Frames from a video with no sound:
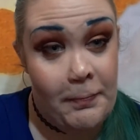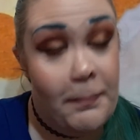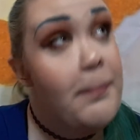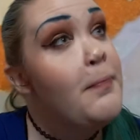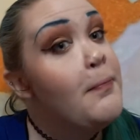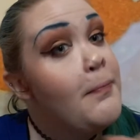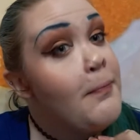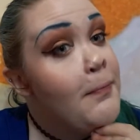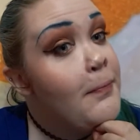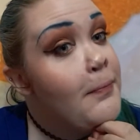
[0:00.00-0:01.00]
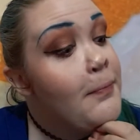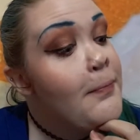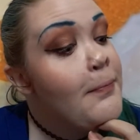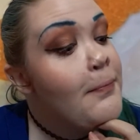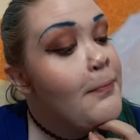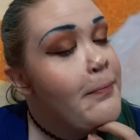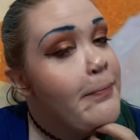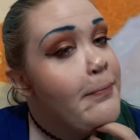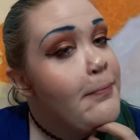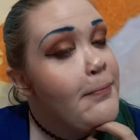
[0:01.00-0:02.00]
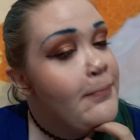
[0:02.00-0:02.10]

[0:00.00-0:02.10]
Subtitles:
Nothing is said.